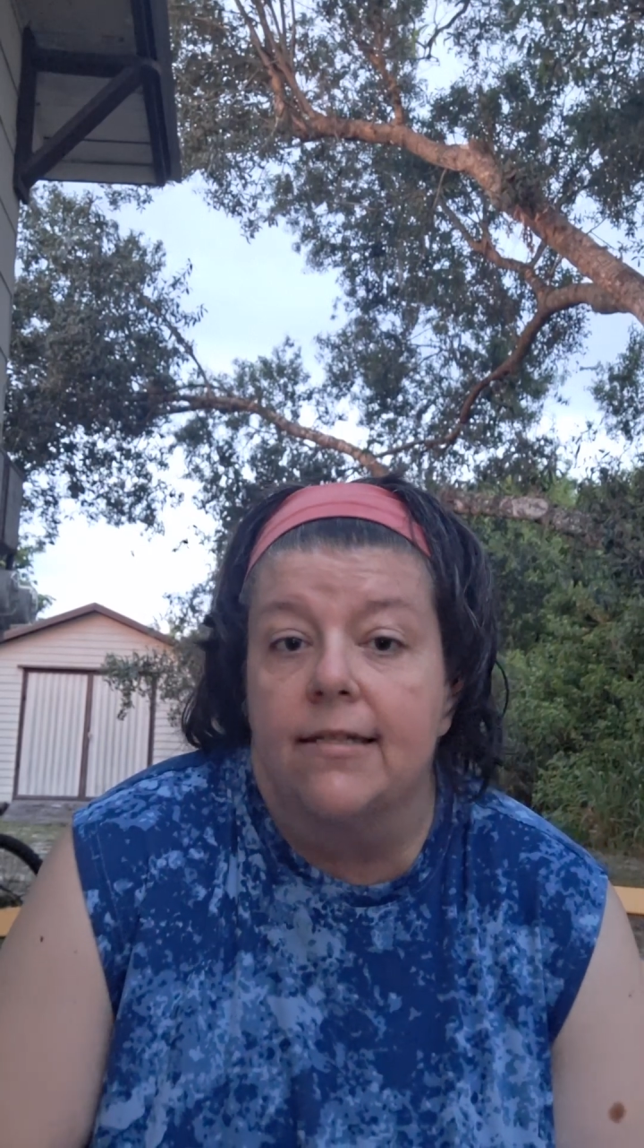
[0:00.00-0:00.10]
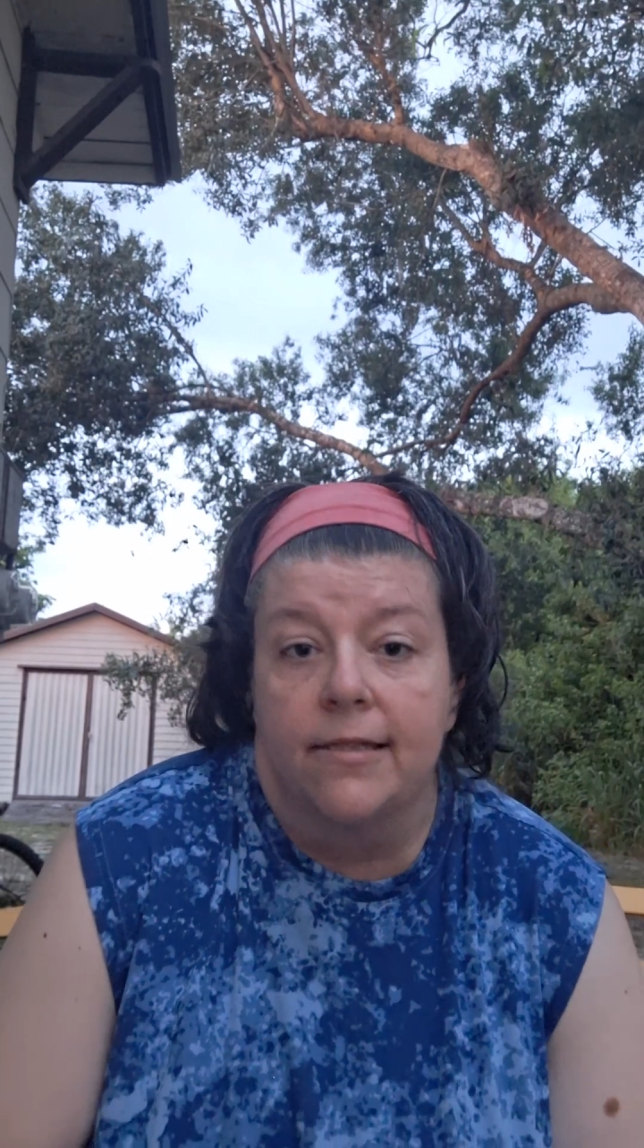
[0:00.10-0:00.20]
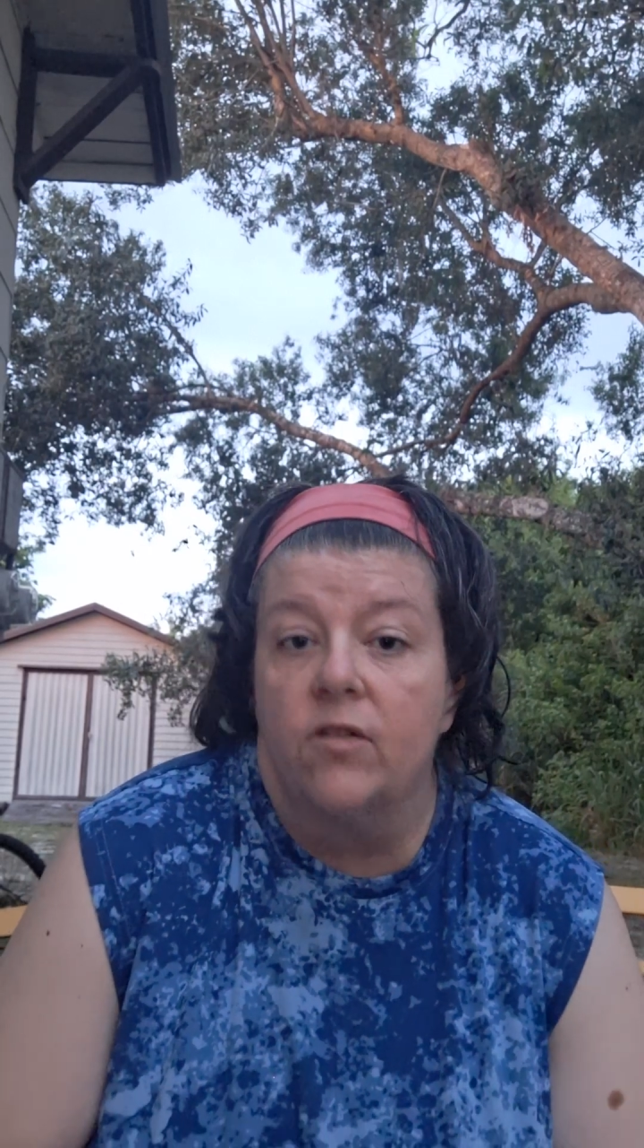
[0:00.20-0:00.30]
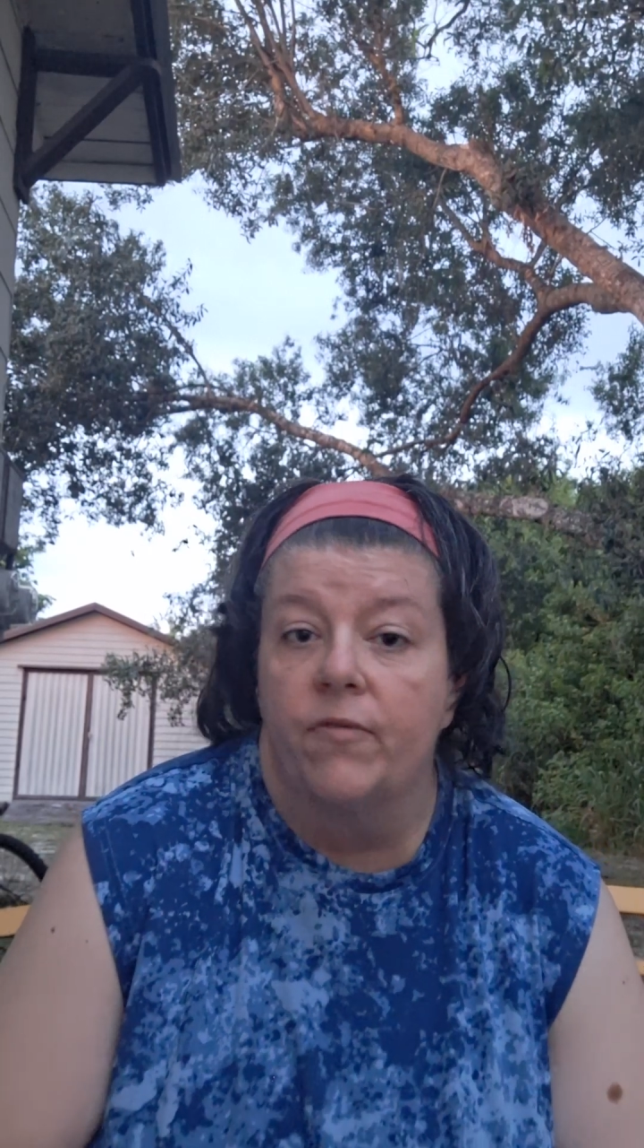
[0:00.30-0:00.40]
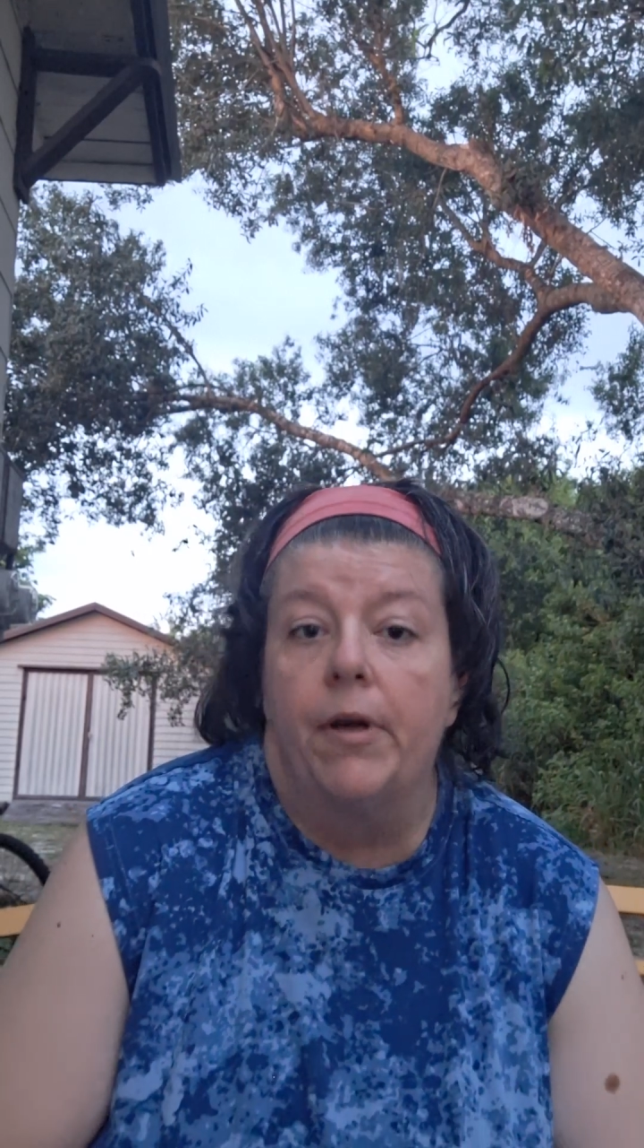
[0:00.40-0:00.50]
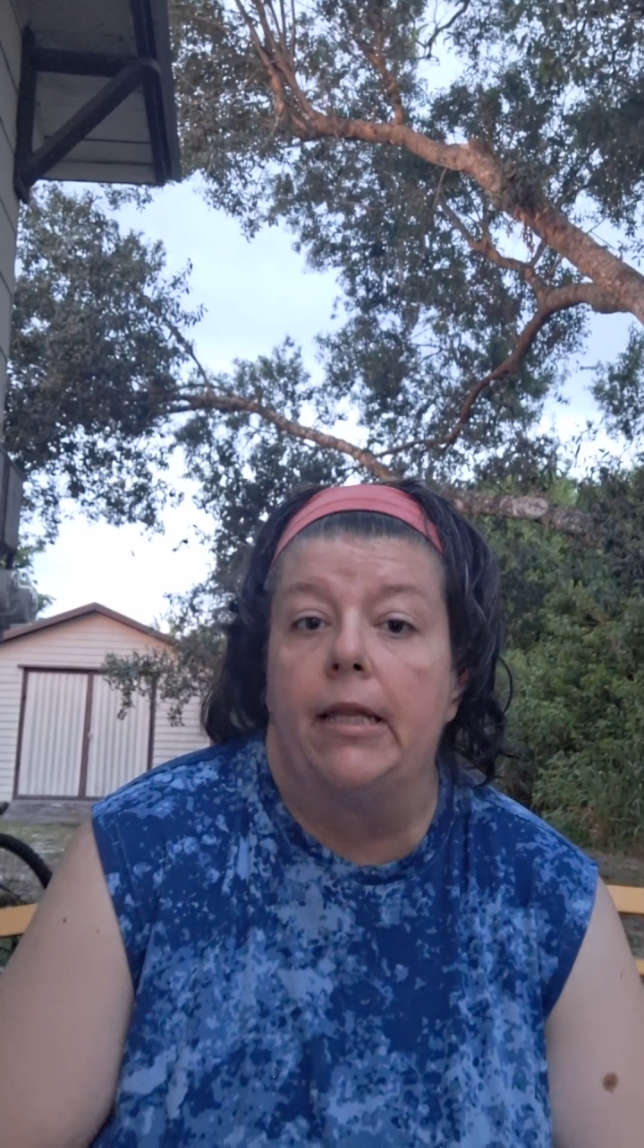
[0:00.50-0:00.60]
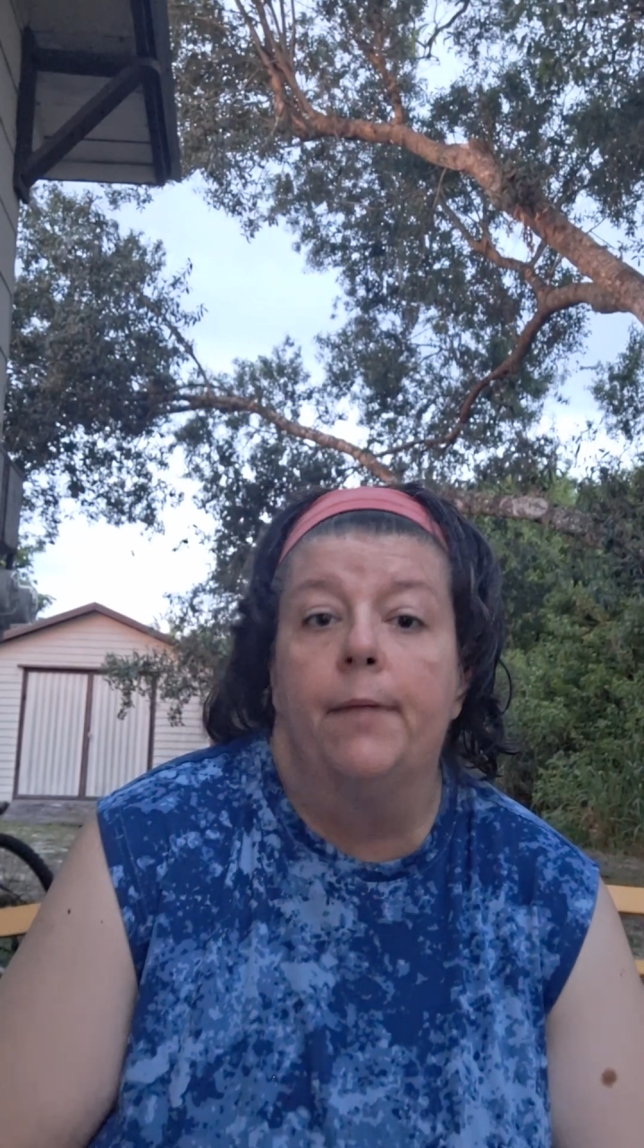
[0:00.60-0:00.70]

is still very